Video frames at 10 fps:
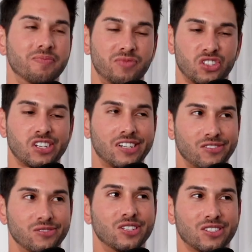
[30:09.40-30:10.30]
this
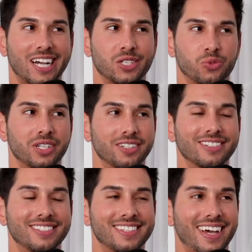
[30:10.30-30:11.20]
guy's real,
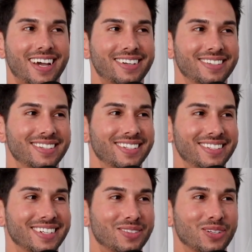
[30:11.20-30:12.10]
it's that.
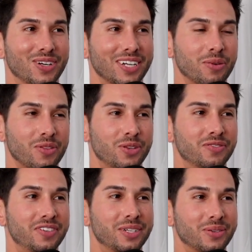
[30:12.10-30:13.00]
You out there hugging with no
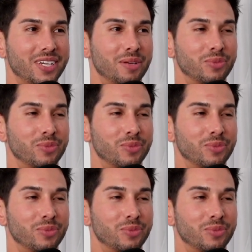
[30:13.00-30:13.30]
video camera.